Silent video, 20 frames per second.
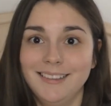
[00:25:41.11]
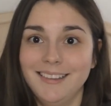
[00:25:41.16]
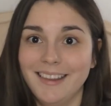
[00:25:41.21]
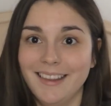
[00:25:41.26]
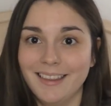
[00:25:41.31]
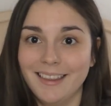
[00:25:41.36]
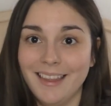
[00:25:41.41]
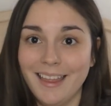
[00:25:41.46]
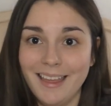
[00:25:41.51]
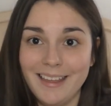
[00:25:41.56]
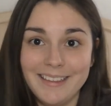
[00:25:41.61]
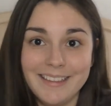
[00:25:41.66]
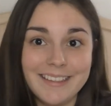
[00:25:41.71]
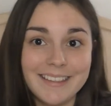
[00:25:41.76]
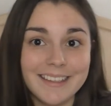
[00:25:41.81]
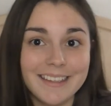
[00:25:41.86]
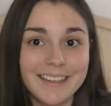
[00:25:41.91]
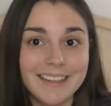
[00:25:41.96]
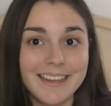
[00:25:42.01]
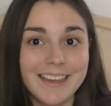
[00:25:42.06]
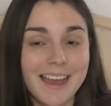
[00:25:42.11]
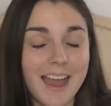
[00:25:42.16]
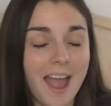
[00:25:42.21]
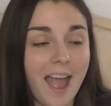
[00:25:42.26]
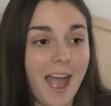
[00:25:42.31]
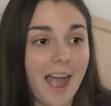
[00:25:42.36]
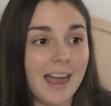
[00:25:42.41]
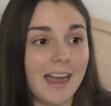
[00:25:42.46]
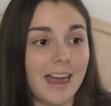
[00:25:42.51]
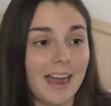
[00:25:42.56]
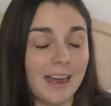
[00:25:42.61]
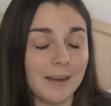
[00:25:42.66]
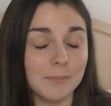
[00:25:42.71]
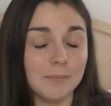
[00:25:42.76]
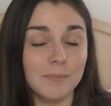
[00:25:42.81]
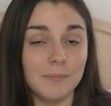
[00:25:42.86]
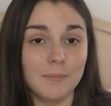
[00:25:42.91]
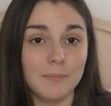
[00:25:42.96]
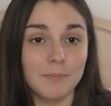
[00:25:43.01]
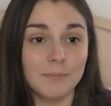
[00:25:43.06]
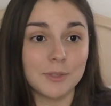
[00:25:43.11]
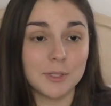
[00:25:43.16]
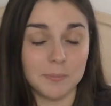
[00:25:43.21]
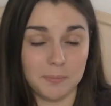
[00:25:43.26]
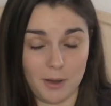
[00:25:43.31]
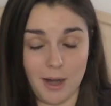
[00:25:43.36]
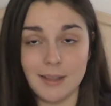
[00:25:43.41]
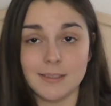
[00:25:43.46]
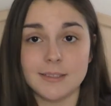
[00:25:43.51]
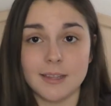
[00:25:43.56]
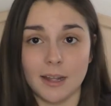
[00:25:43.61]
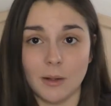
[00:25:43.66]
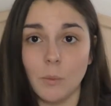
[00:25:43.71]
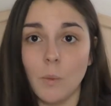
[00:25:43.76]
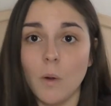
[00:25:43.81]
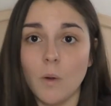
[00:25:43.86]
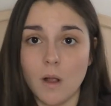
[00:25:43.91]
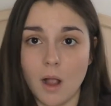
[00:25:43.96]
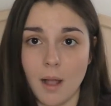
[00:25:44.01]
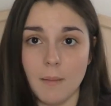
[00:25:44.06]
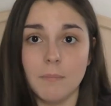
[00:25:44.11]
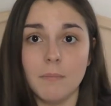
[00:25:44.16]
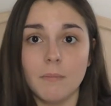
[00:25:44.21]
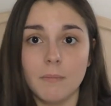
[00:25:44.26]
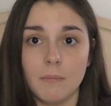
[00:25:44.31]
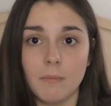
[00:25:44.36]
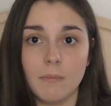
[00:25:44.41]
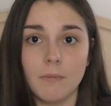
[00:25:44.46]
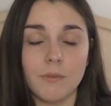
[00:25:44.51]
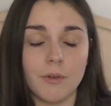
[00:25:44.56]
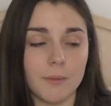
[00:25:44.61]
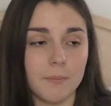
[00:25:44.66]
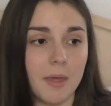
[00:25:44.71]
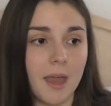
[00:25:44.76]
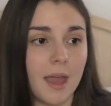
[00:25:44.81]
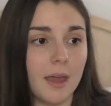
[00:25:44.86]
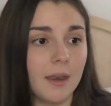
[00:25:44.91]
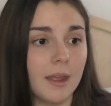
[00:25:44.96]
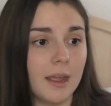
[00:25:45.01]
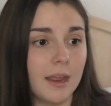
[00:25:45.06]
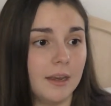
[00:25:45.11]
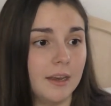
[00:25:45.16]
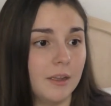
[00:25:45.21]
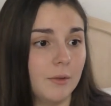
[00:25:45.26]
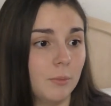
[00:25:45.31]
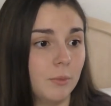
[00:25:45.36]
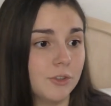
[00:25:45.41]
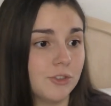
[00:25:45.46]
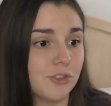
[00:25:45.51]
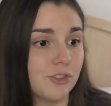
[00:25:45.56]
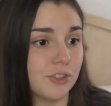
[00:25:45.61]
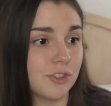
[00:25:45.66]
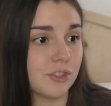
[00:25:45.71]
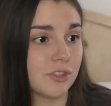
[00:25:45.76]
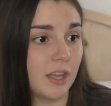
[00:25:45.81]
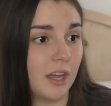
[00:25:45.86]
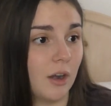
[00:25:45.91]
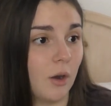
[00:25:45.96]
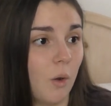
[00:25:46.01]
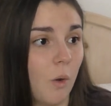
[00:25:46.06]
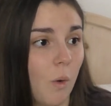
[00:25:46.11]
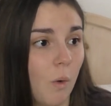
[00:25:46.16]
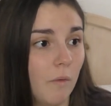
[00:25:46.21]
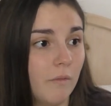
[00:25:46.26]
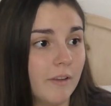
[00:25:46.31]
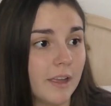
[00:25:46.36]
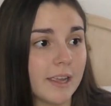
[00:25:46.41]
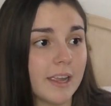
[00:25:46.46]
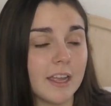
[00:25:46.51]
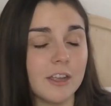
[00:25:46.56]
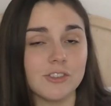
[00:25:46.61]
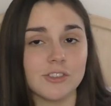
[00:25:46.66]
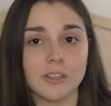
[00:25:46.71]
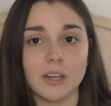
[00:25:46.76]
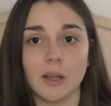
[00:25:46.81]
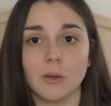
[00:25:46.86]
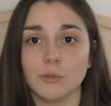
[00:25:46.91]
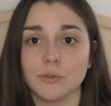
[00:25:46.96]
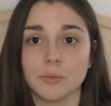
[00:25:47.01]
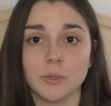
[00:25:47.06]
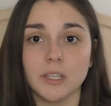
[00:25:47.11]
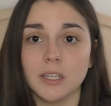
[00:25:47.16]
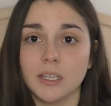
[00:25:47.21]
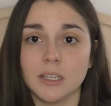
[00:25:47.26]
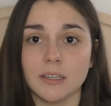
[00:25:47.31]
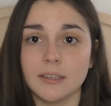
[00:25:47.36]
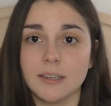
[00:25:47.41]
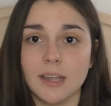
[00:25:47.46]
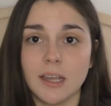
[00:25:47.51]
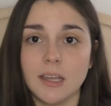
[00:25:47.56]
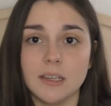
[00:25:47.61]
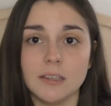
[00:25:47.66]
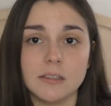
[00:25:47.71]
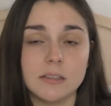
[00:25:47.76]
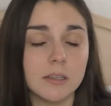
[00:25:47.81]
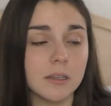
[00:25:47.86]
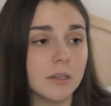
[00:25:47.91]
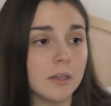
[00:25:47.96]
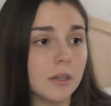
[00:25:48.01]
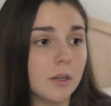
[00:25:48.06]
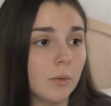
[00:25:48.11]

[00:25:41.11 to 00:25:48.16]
Like, I'm surprised I woke up from that. And it was just that whole vacation, I was really in a daze.